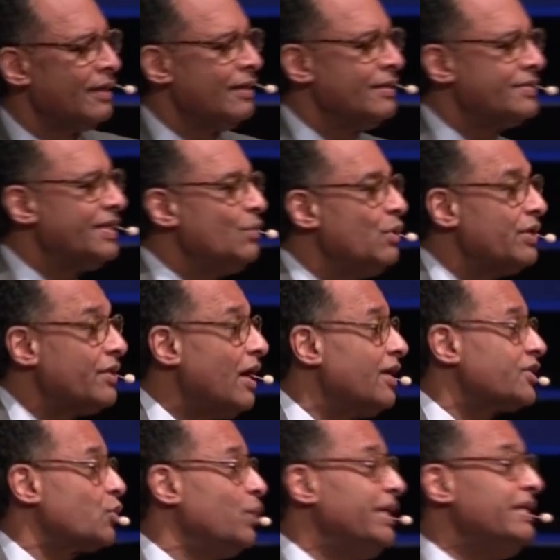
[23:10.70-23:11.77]
See, with
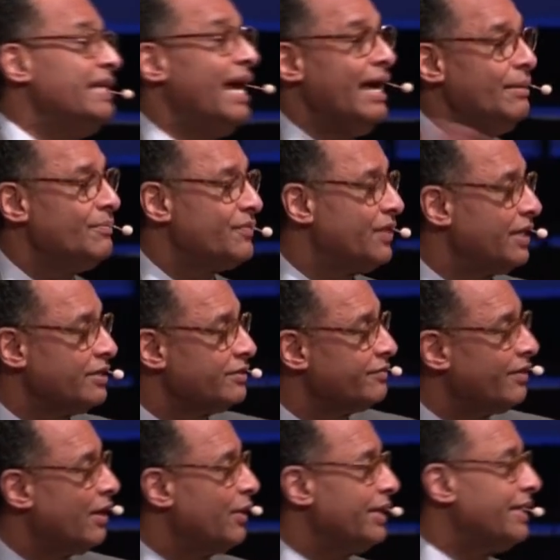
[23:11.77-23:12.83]
us, we name things
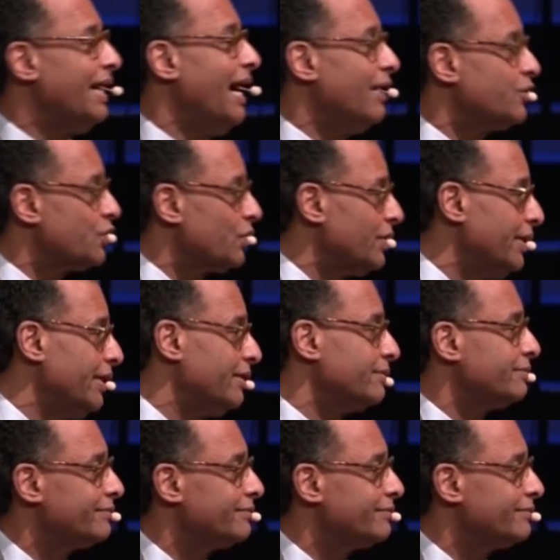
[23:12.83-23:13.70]
very casually.